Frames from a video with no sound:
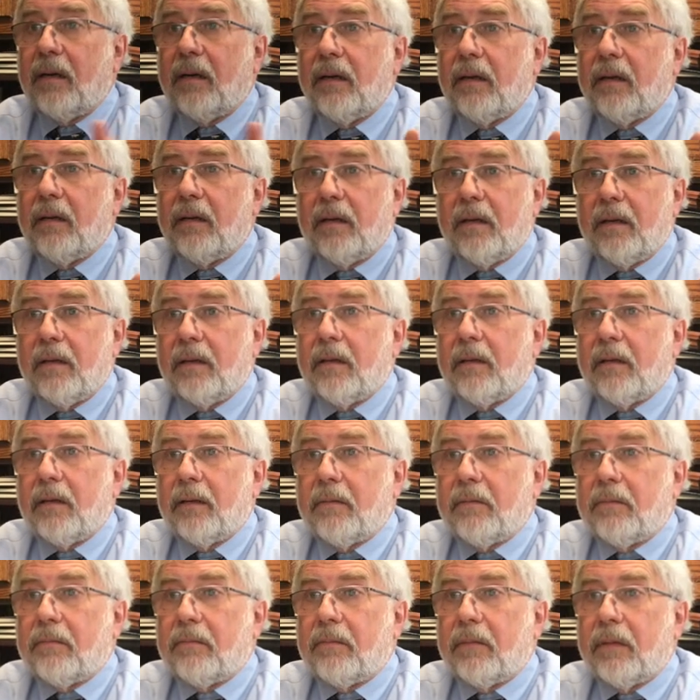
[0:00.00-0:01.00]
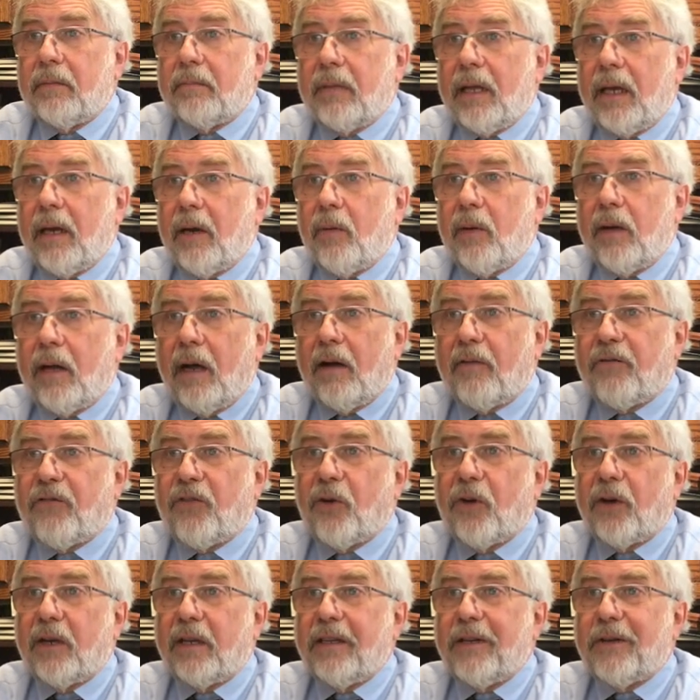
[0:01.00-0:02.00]
a sudden,
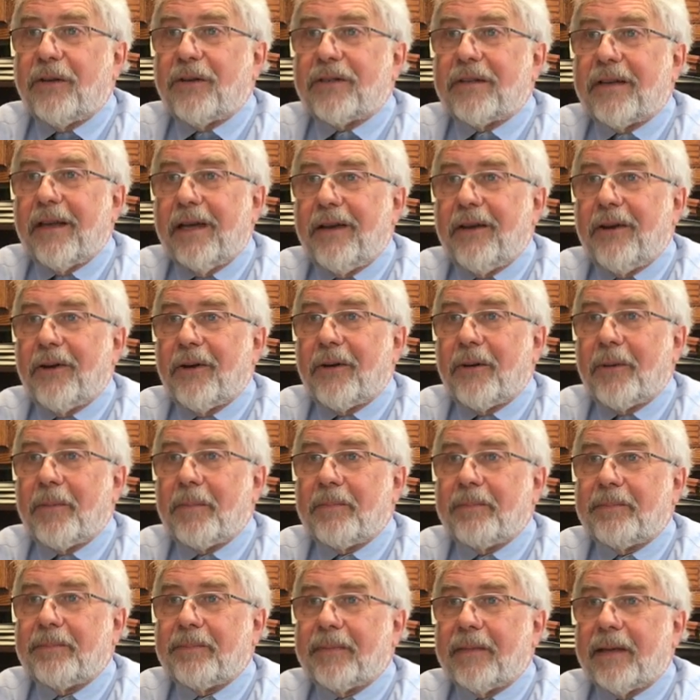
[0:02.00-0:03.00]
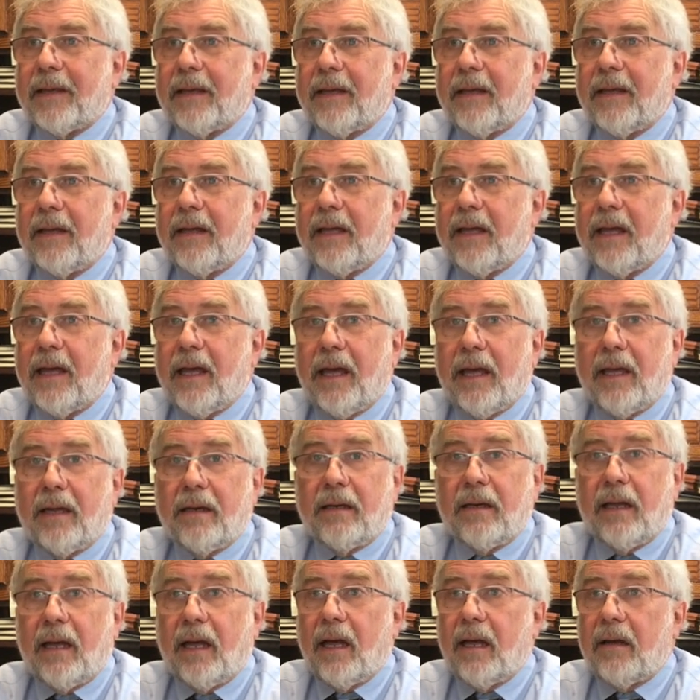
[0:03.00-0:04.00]
here we are 40 years later,
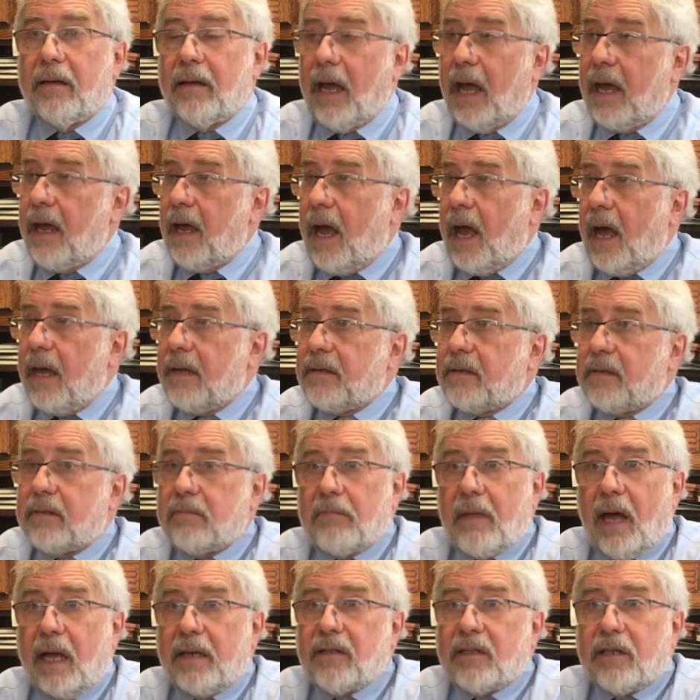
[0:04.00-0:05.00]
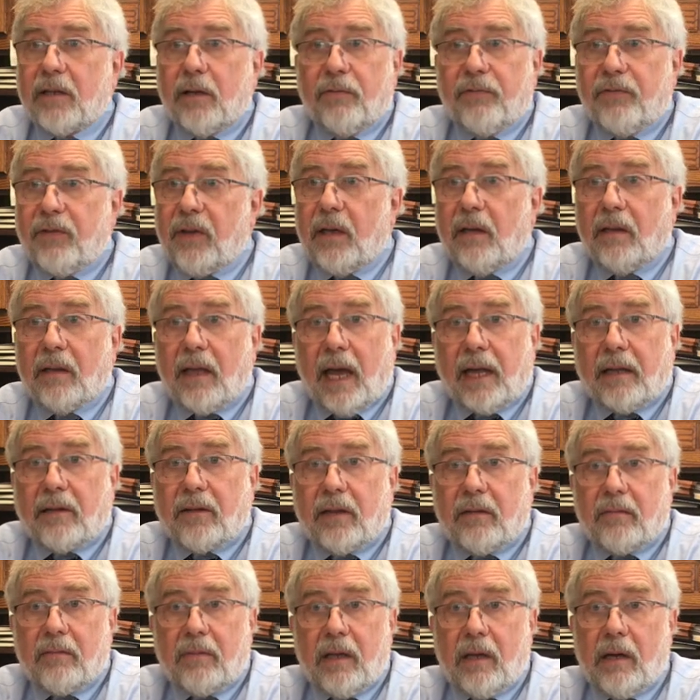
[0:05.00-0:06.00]
and I still
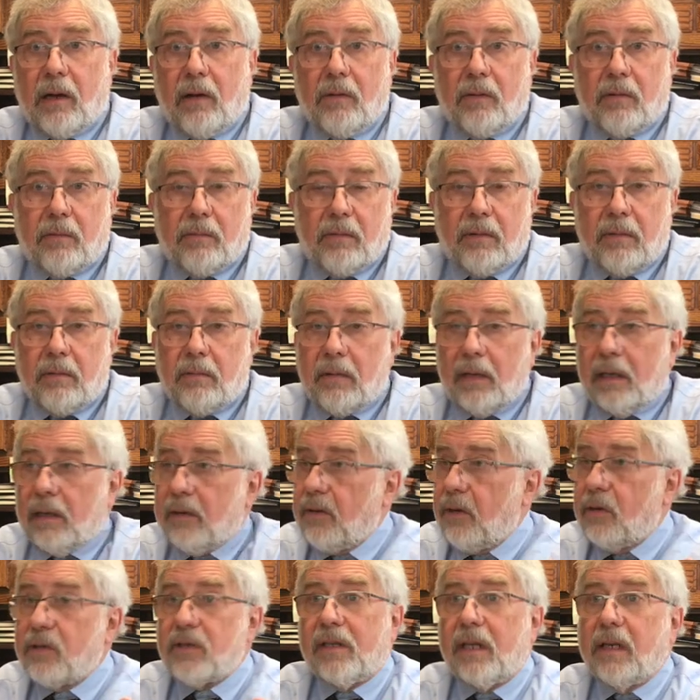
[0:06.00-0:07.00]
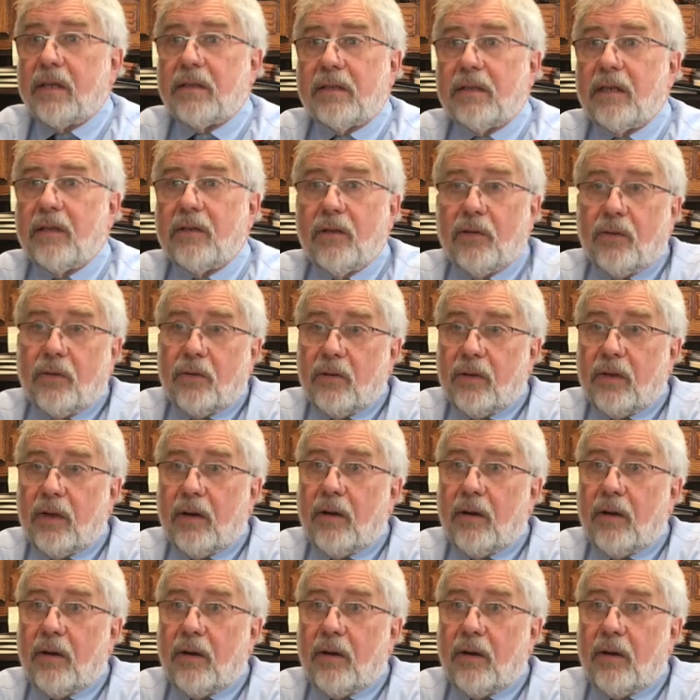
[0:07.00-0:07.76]
feel like, there's things to